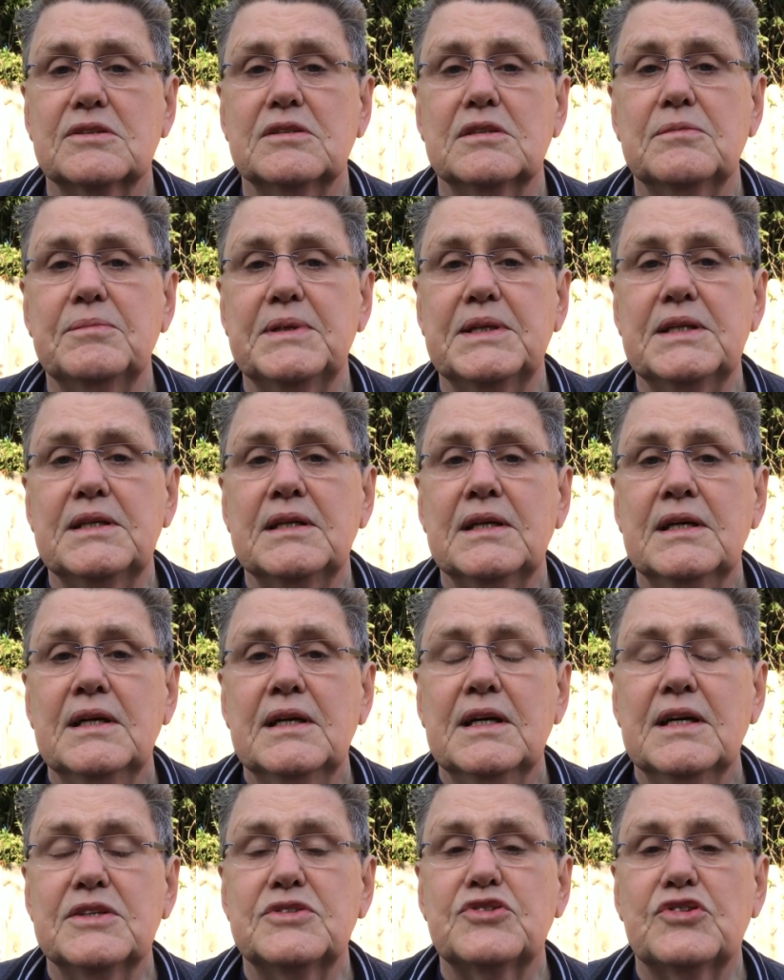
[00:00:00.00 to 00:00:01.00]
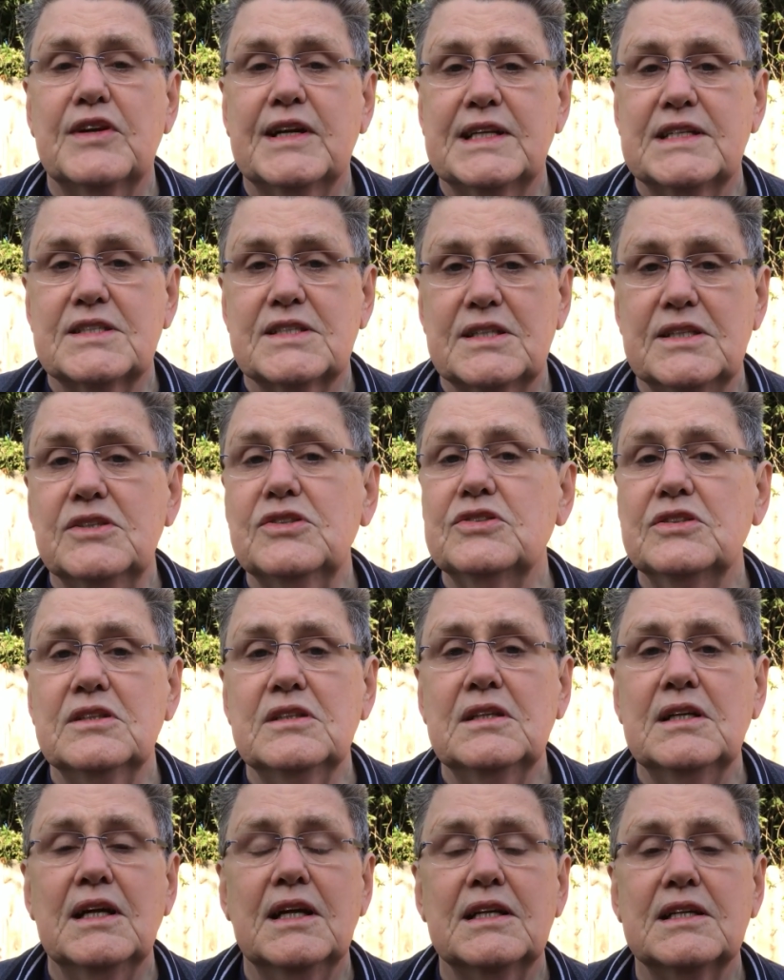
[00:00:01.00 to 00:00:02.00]
going to be a
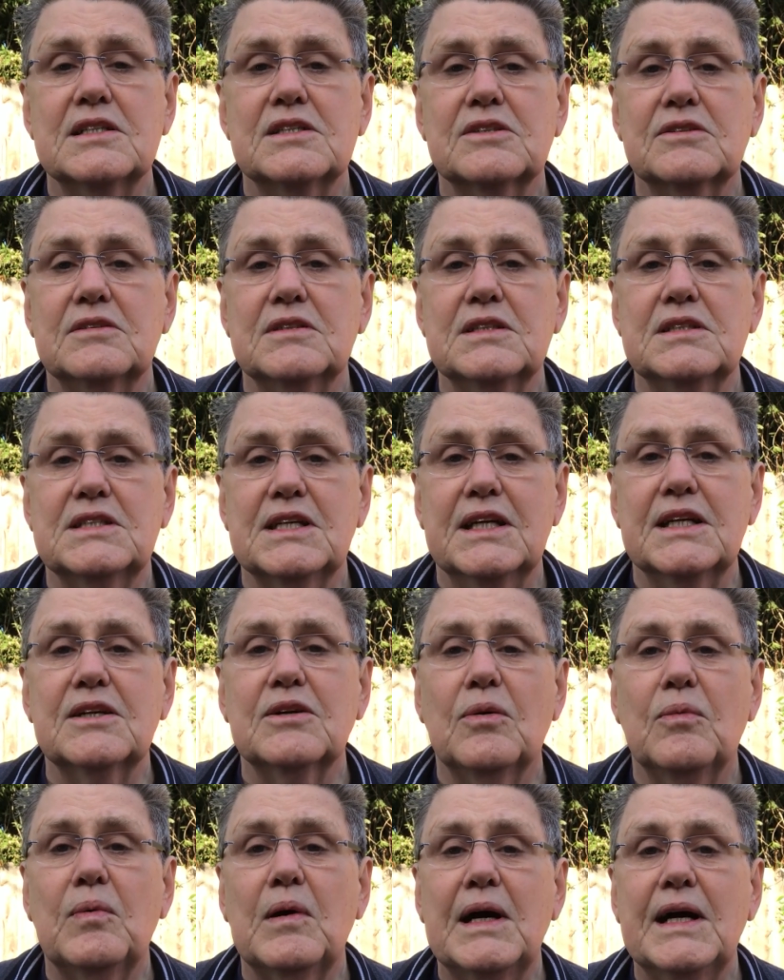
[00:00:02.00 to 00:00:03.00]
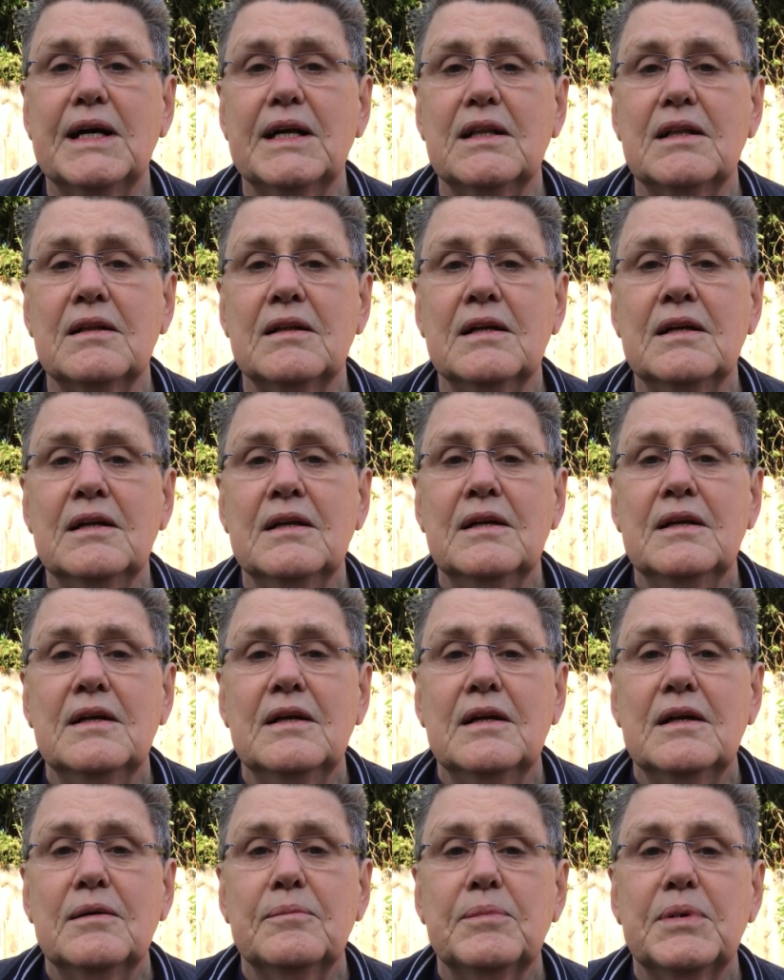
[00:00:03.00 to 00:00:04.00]
transition and it's going to take a while.
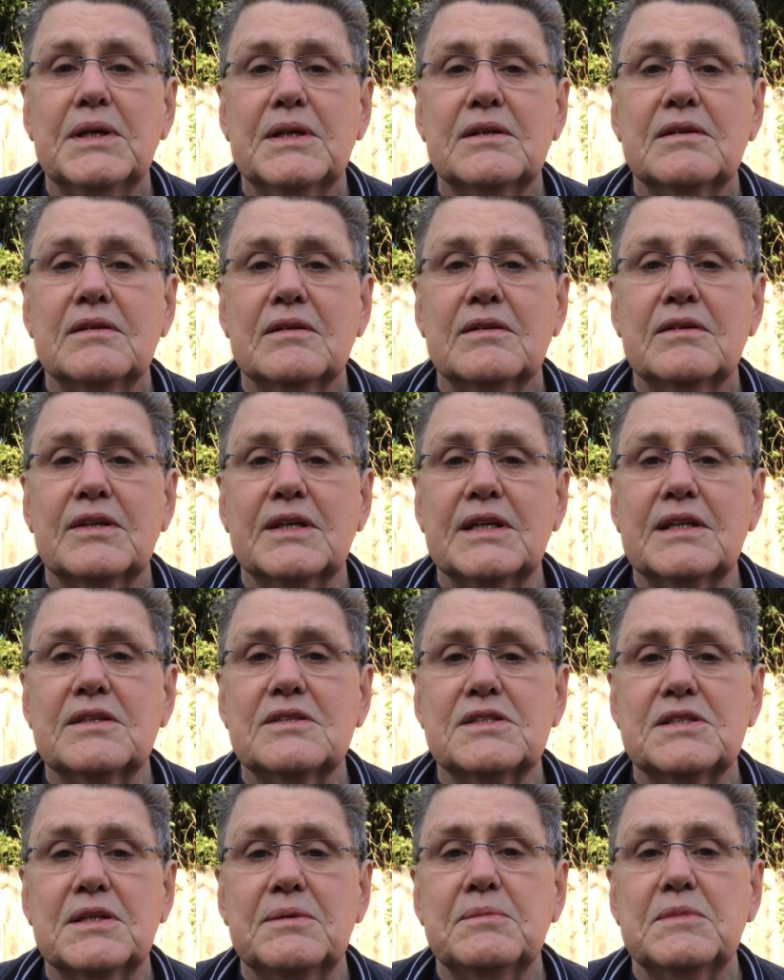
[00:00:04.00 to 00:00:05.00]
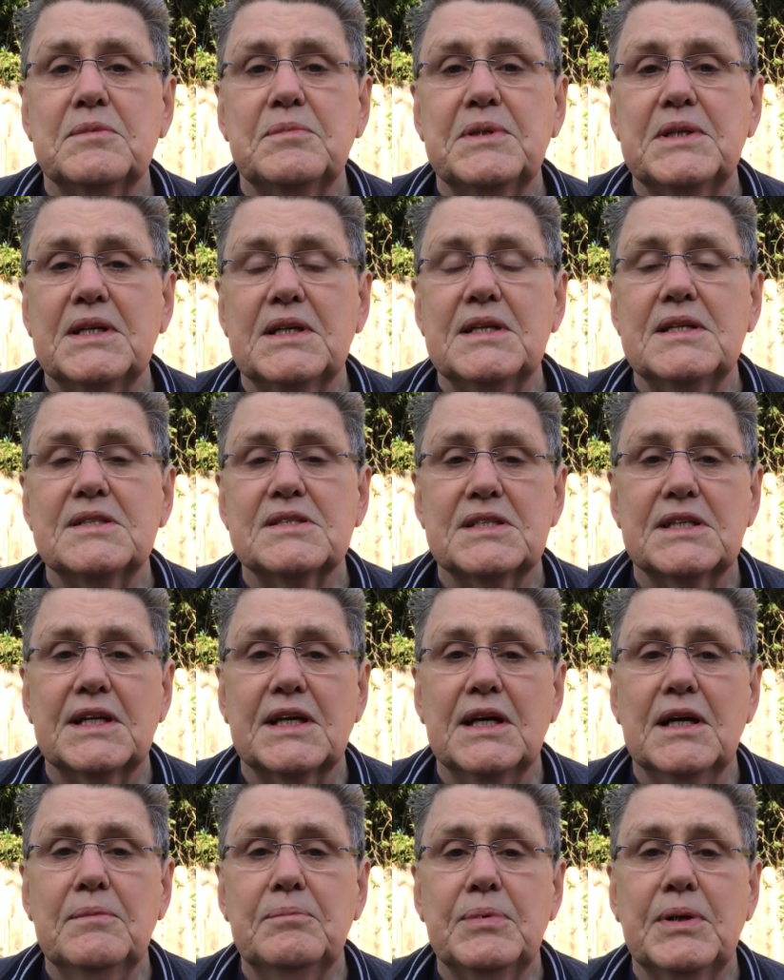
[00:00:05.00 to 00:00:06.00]
But things seem to be
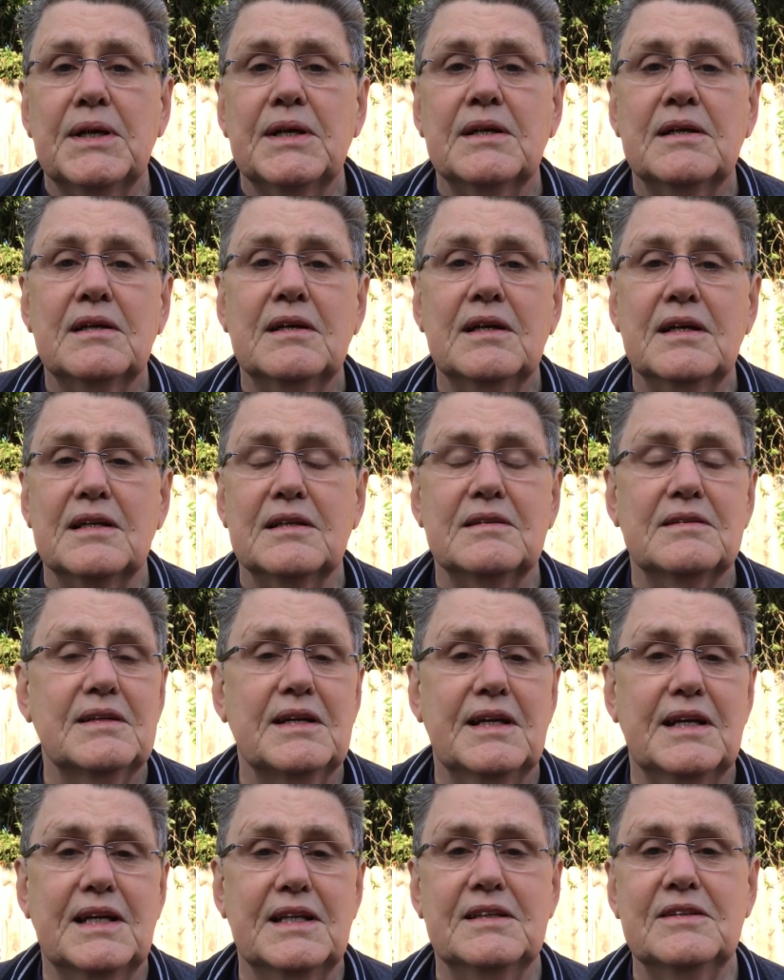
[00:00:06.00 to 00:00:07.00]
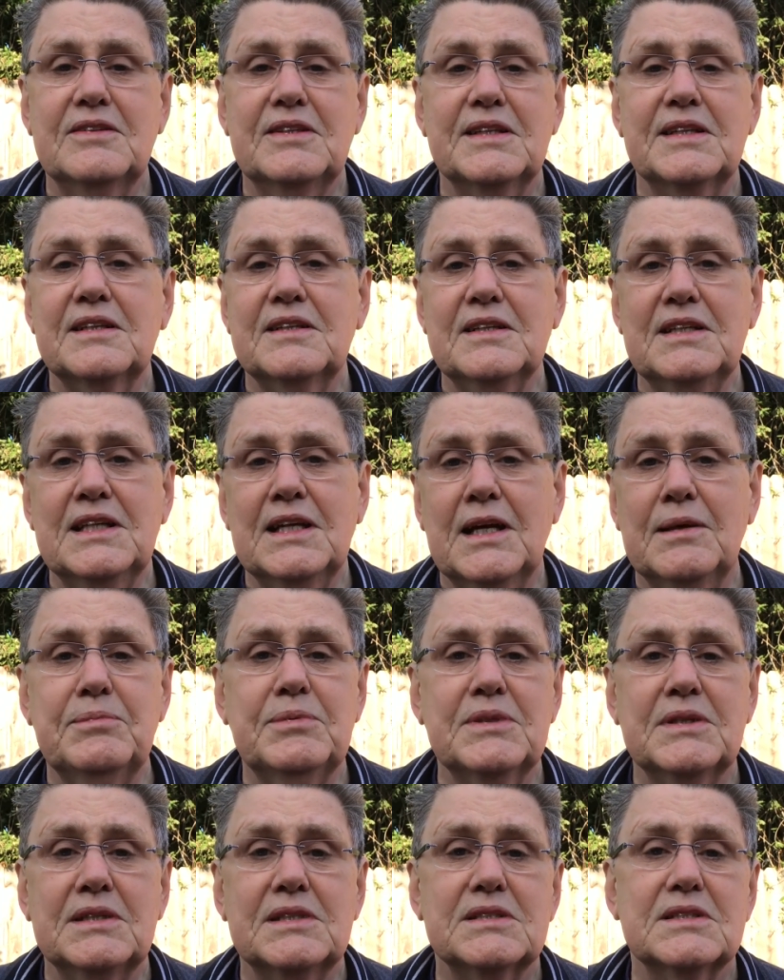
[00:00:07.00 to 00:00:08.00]
easing up, and anything can
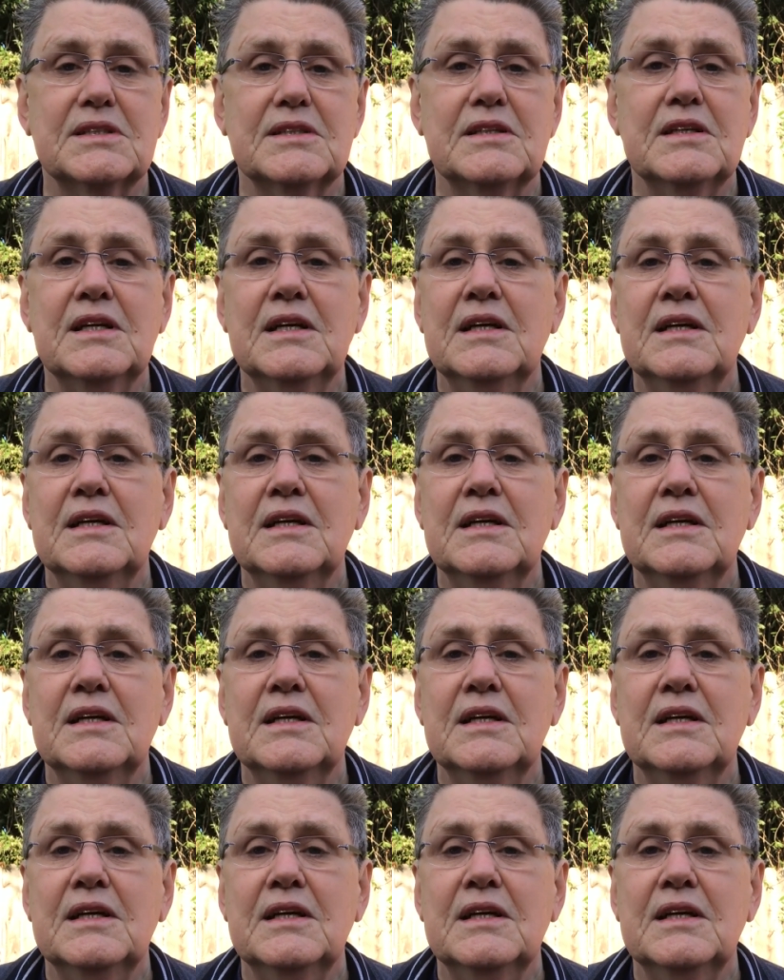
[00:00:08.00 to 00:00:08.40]
happen. It's a,